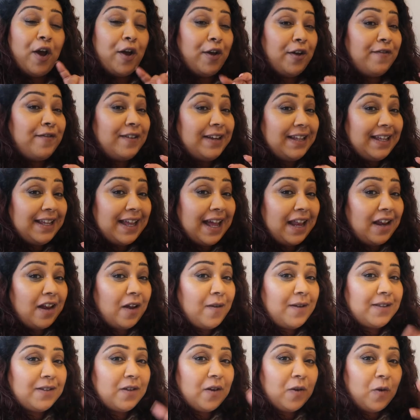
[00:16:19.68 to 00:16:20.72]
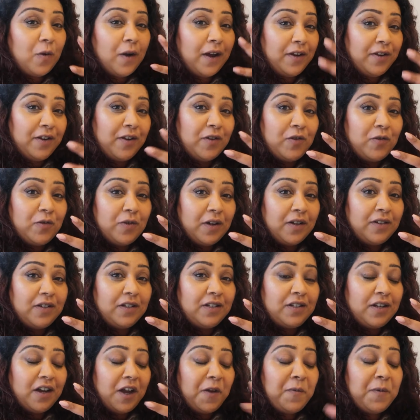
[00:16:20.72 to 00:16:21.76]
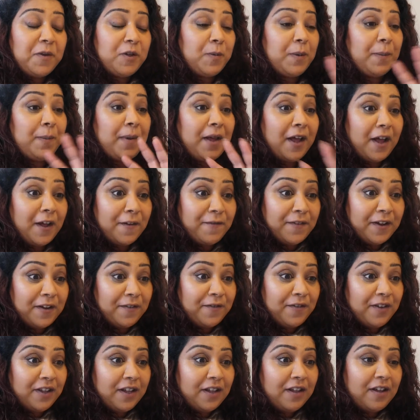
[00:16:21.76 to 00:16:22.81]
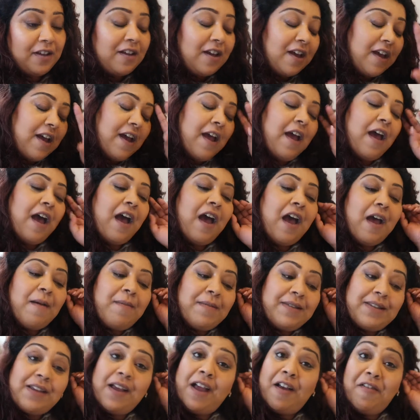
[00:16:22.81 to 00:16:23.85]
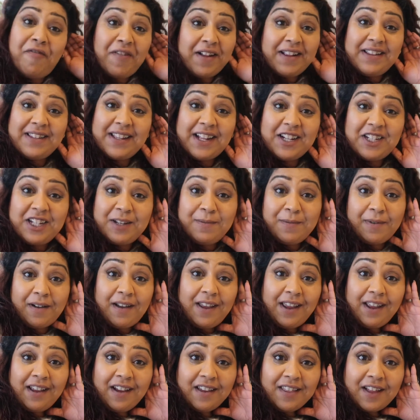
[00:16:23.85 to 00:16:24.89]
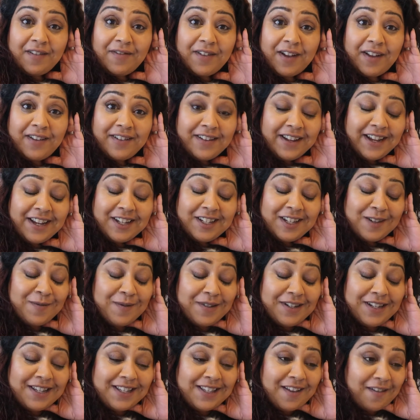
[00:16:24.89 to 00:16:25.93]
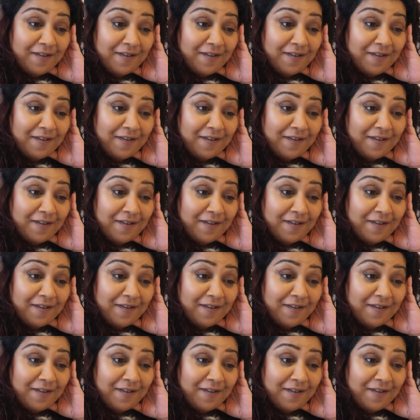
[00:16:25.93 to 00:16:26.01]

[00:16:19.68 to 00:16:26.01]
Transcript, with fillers: overly yellow. It's got quite a neutral undertone, which would be perfect for you. Um, so her friend's actually buying her that foundation, which is